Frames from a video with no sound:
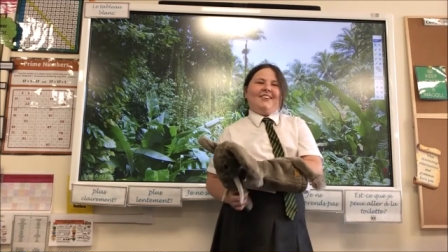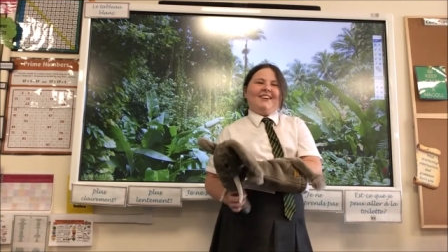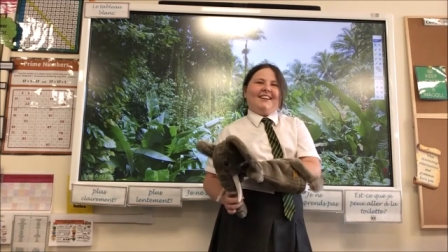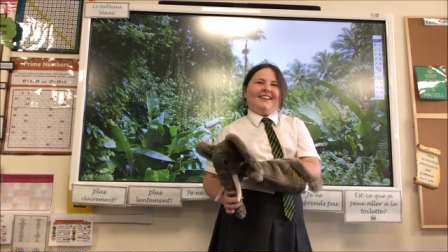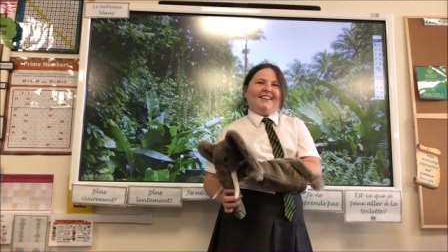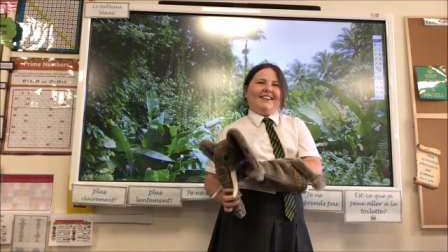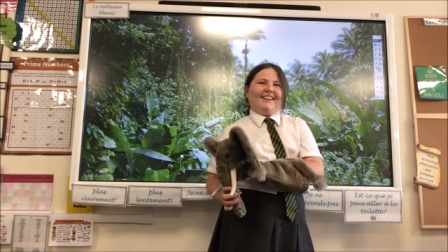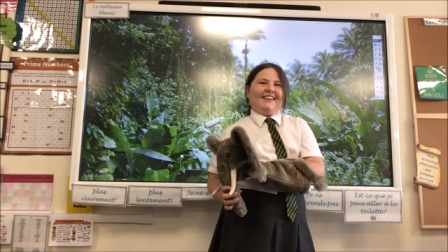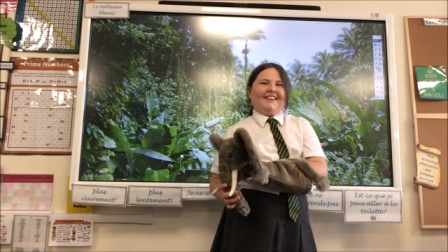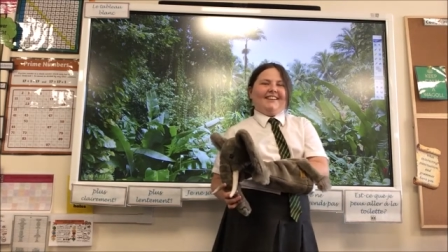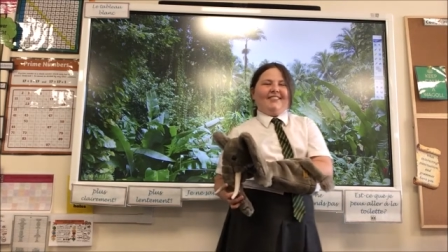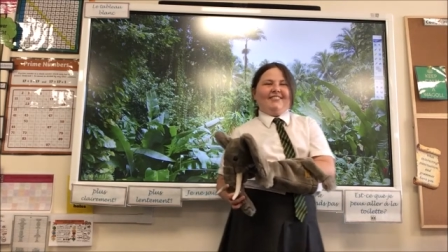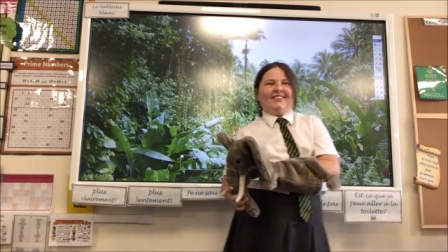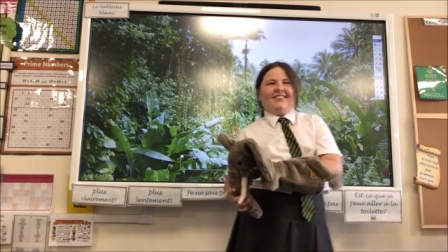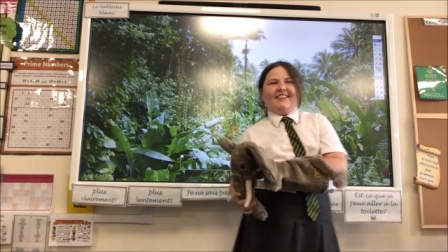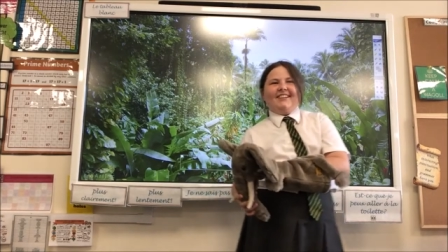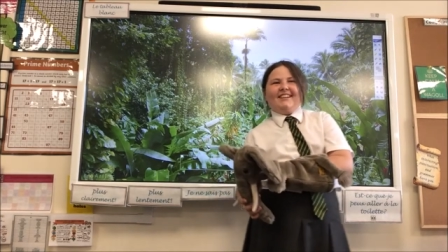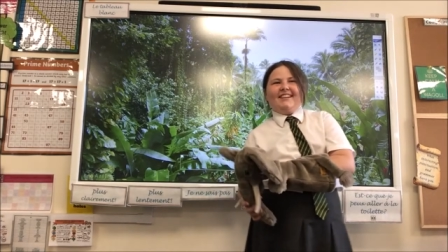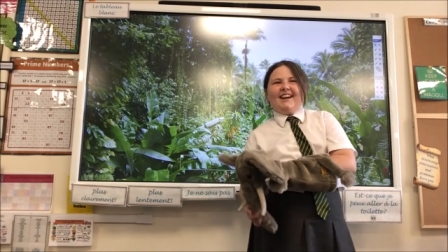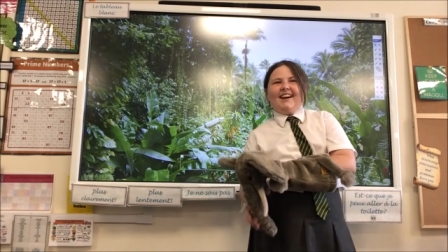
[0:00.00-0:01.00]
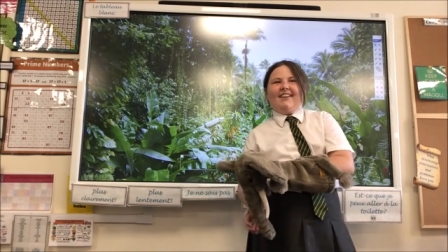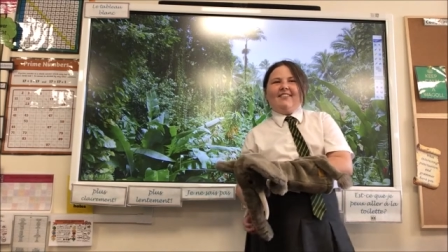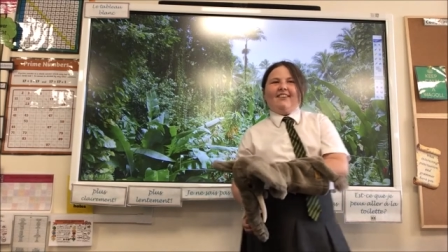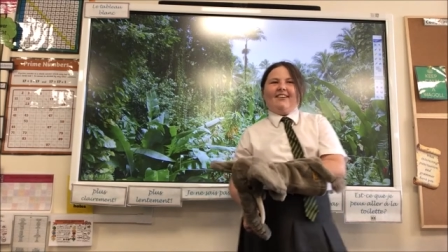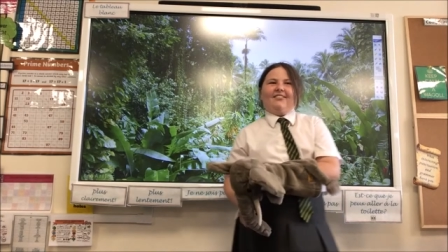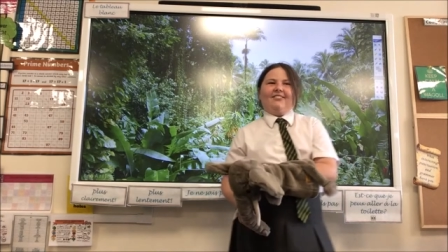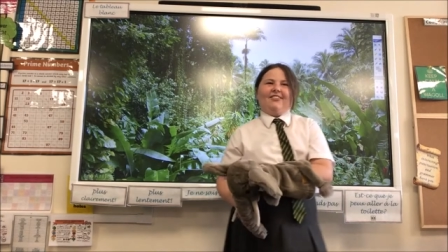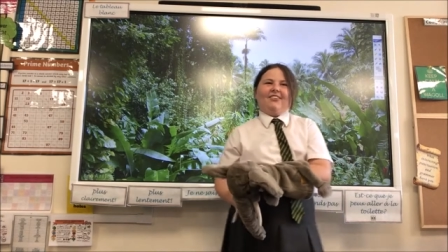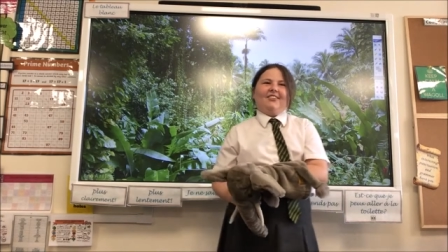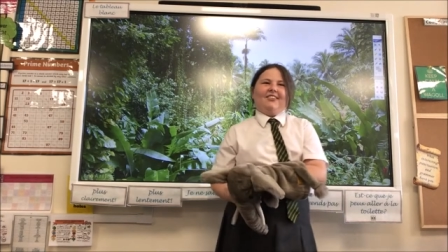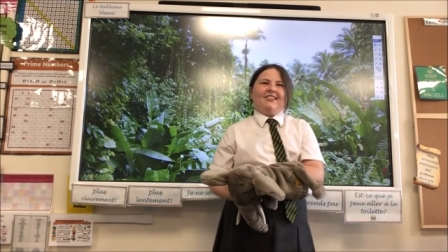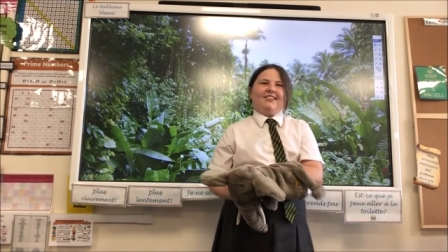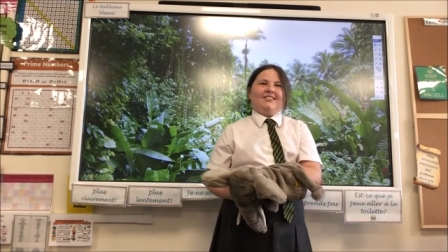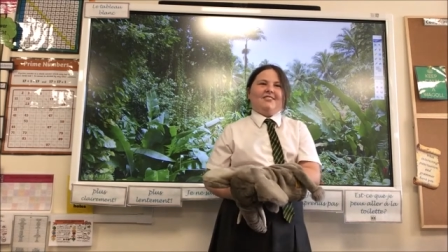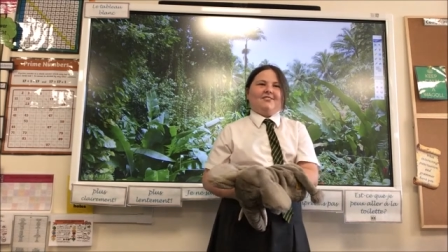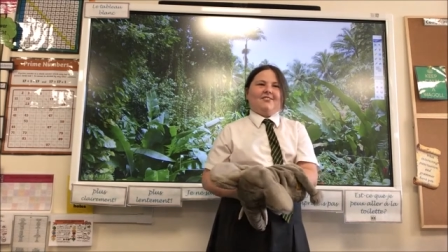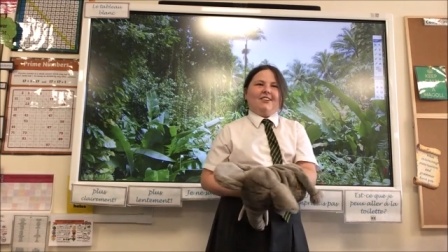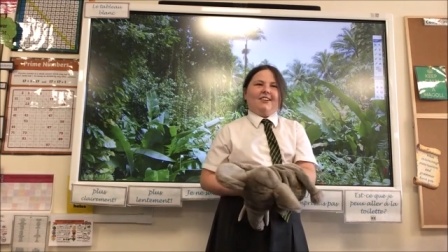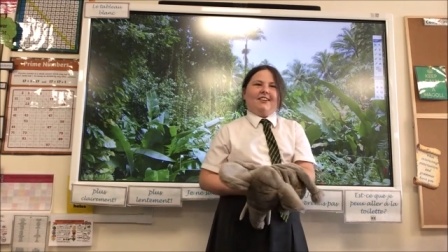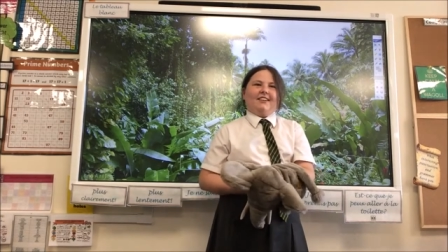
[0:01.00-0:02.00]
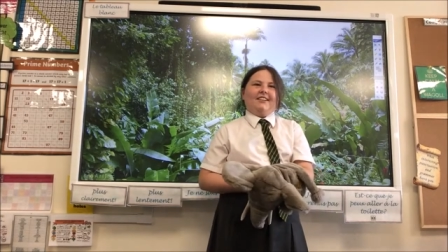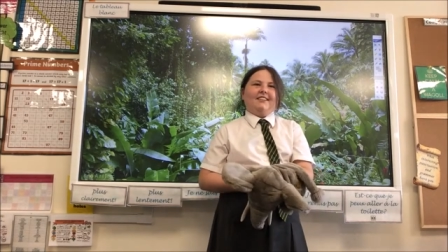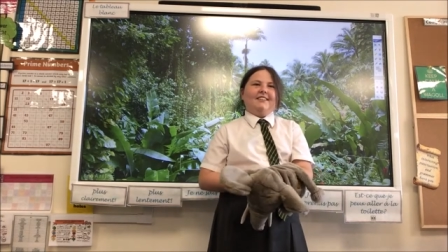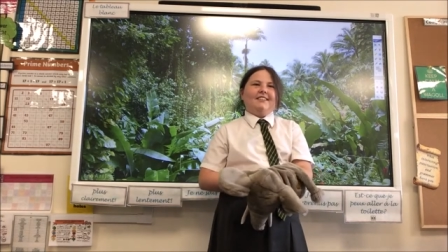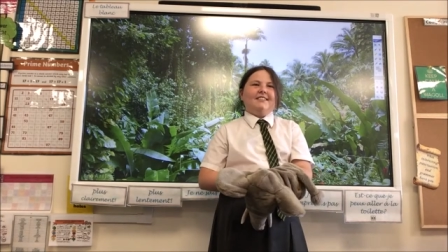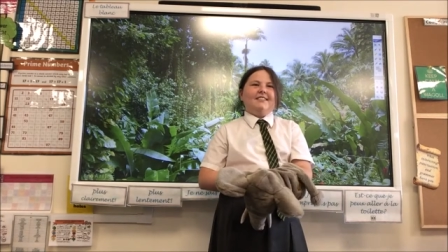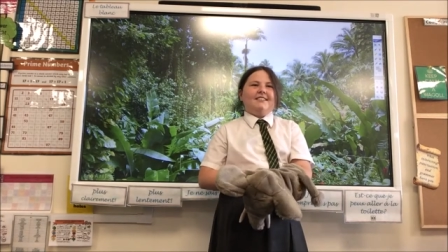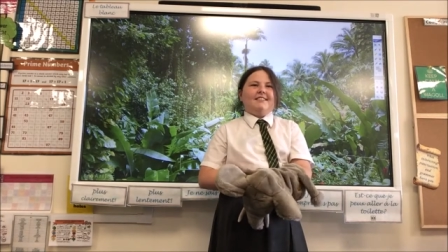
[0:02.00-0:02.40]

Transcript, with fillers: right that even now I've got this right.